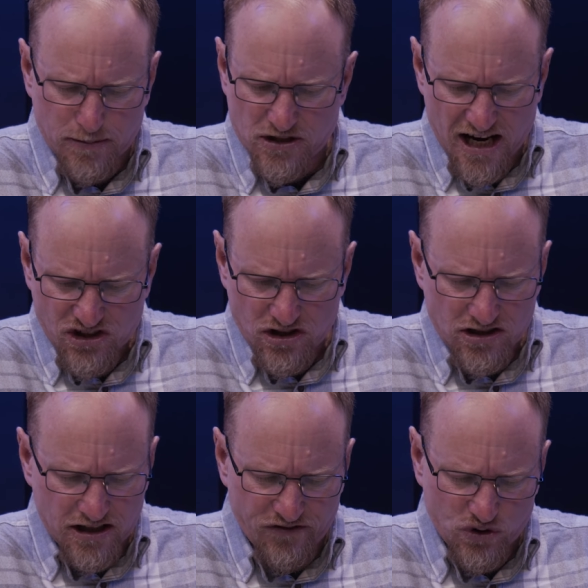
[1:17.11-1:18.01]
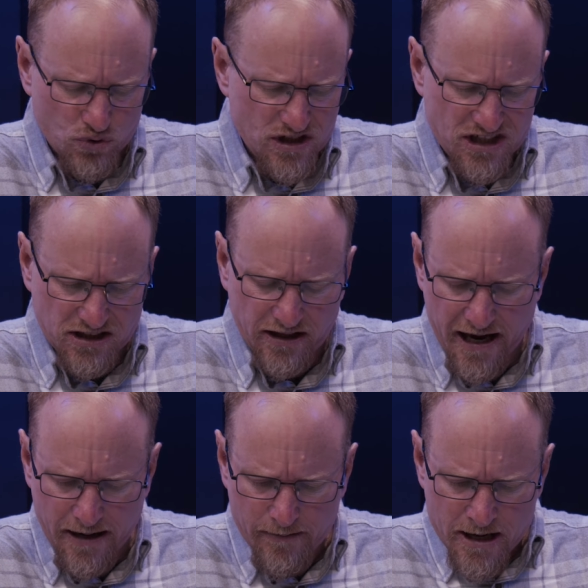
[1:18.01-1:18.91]
possessions and have increased
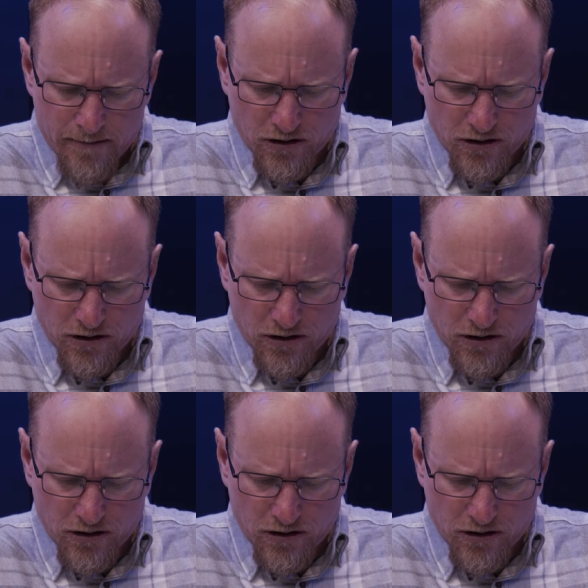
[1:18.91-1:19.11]
land,